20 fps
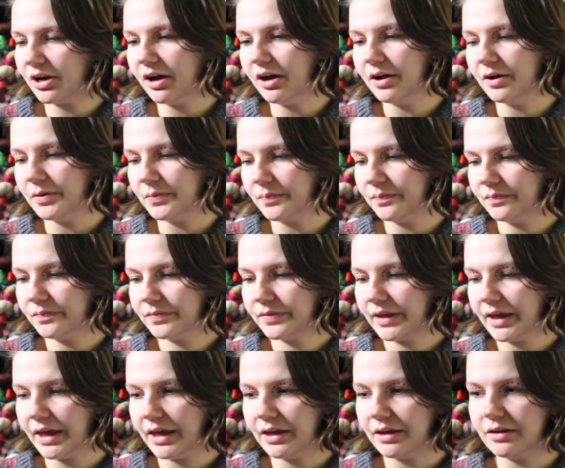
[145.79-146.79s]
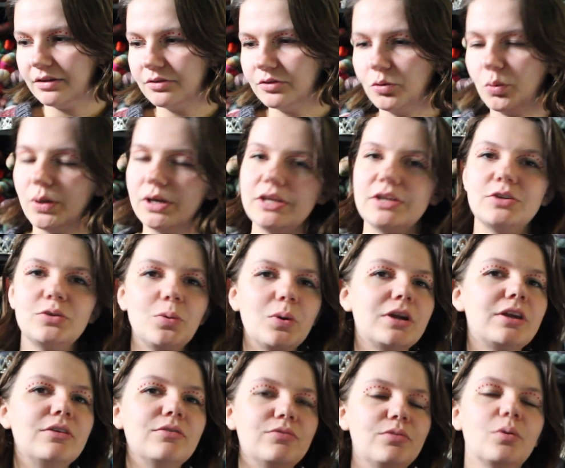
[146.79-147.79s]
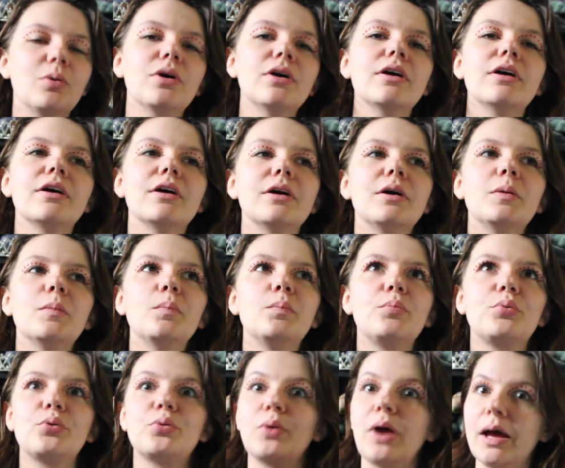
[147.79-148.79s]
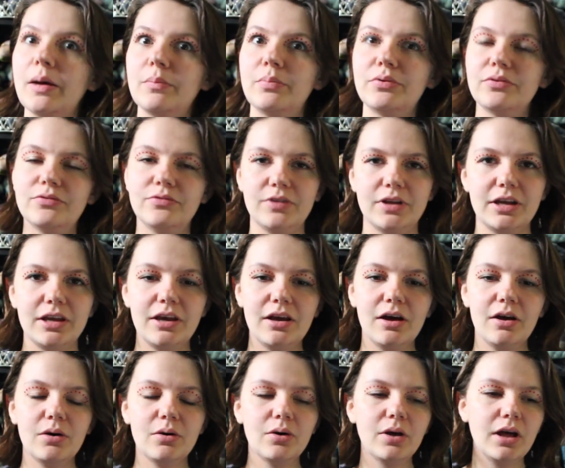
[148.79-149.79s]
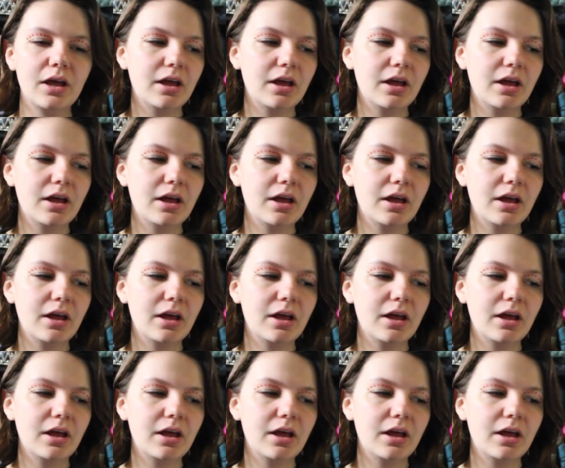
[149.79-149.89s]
a 2024 prep video.